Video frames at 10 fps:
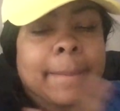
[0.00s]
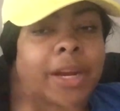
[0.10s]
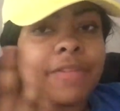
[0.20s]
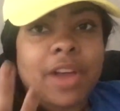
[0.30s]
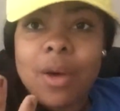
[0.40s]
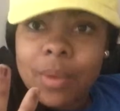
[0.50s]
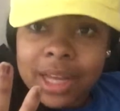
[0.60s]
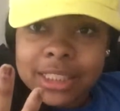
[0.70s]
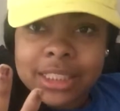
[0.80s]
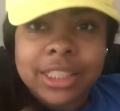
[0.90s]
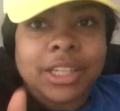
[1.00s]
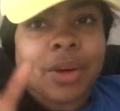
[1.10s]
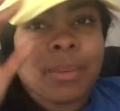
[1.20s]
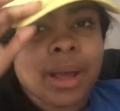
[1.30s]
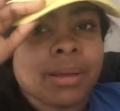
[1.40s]
But if y'all watching, you
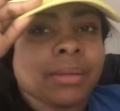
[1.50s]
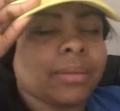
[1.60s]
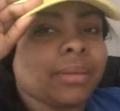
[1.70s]
know, my